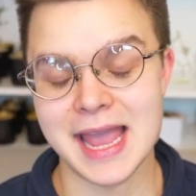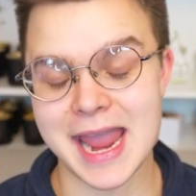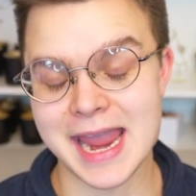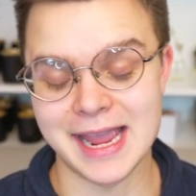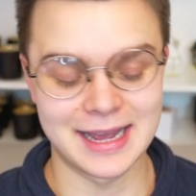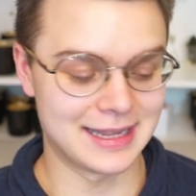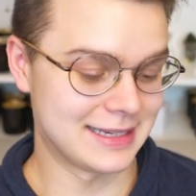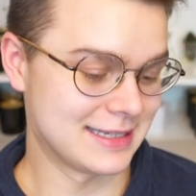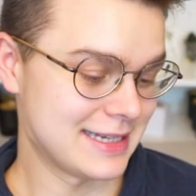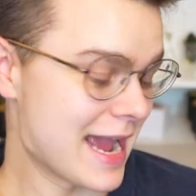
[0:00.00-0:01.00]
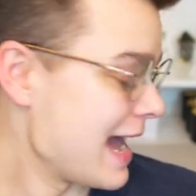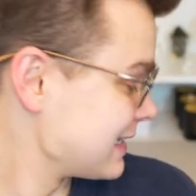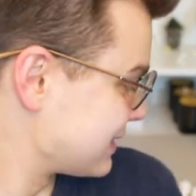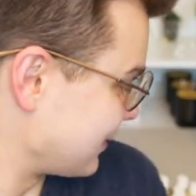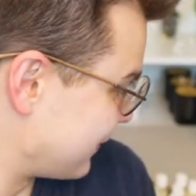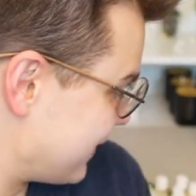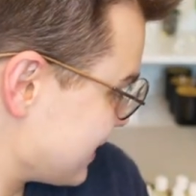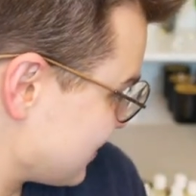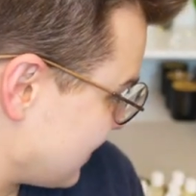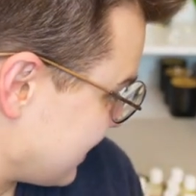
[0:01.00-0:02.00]
And yeah, so
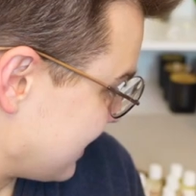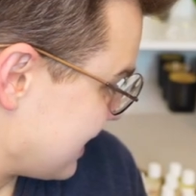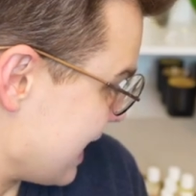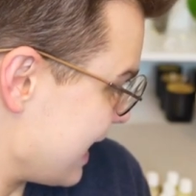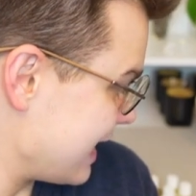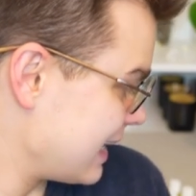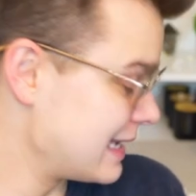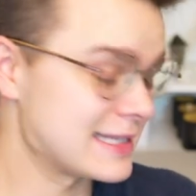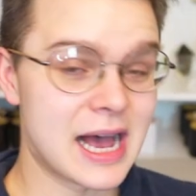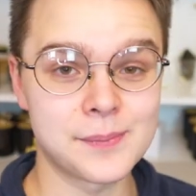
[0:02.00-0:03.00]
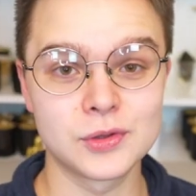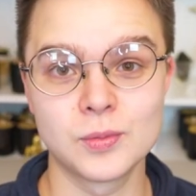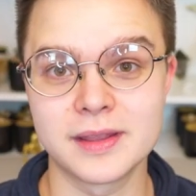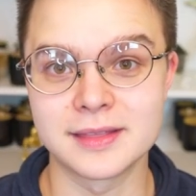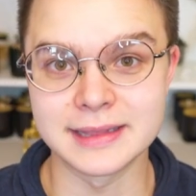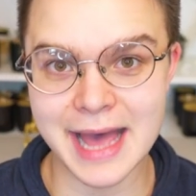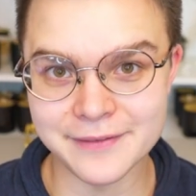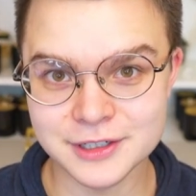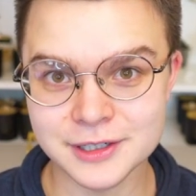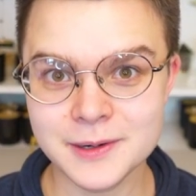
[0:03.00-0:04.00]
this one is coupled with
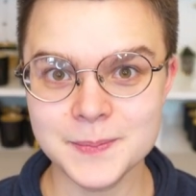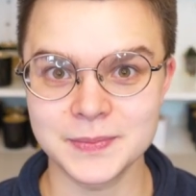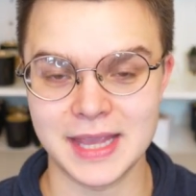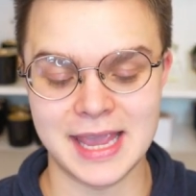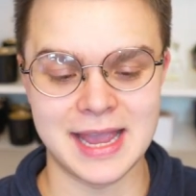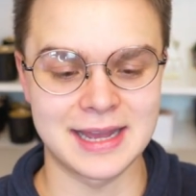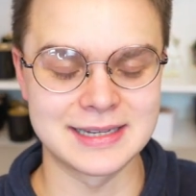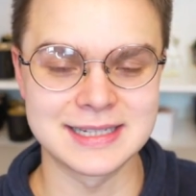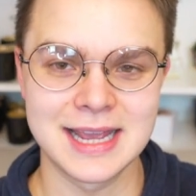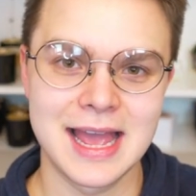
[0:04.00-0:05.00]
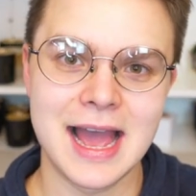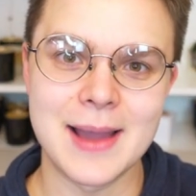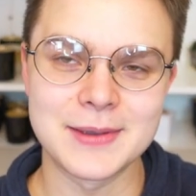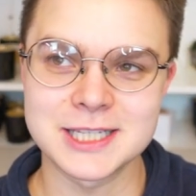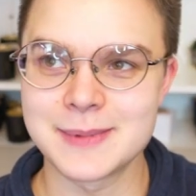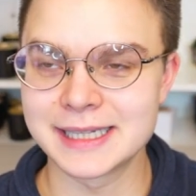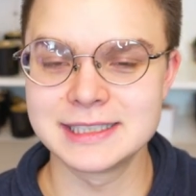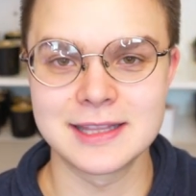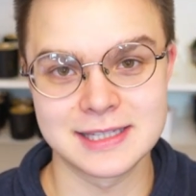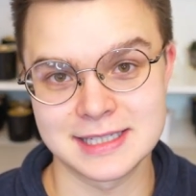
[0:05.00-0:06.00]
lavender and I'm expecting
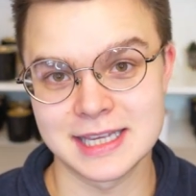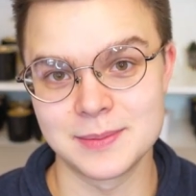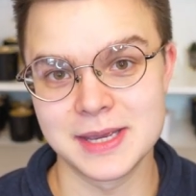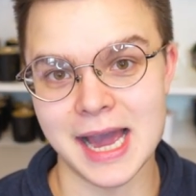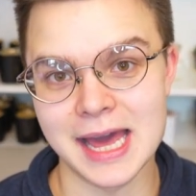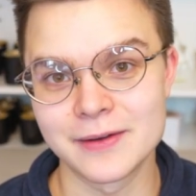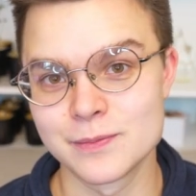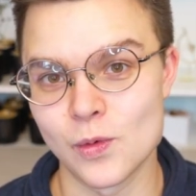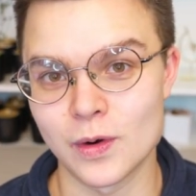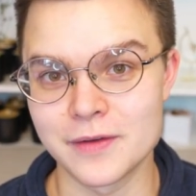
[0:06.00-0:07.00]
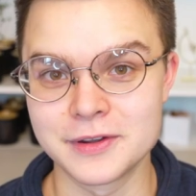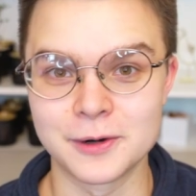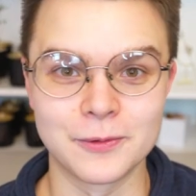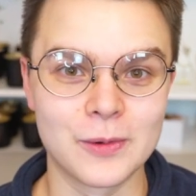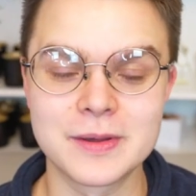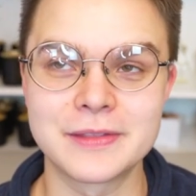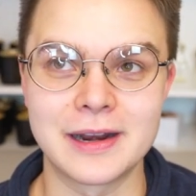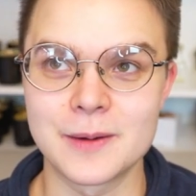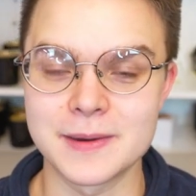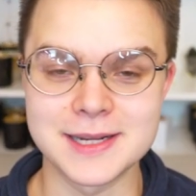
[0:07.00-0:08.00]
that this is gonna be kind of more of an
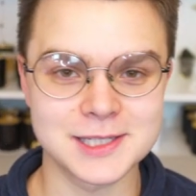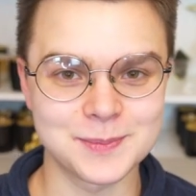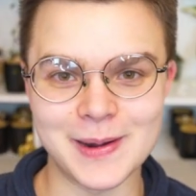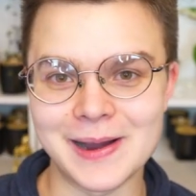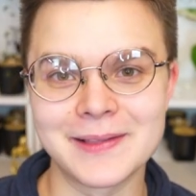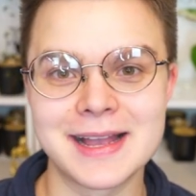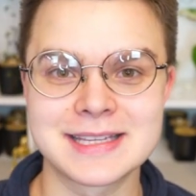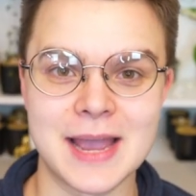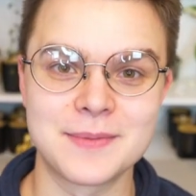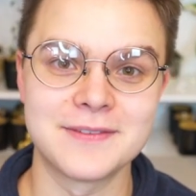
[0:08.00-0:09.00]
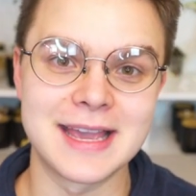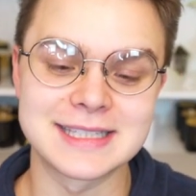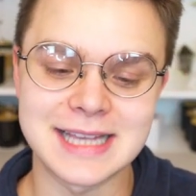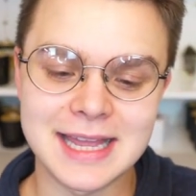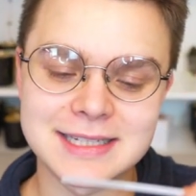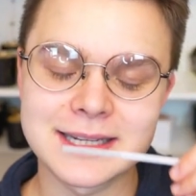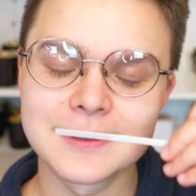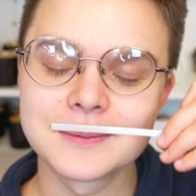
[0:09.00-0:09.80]
aromatherapy spa-like type of a scent.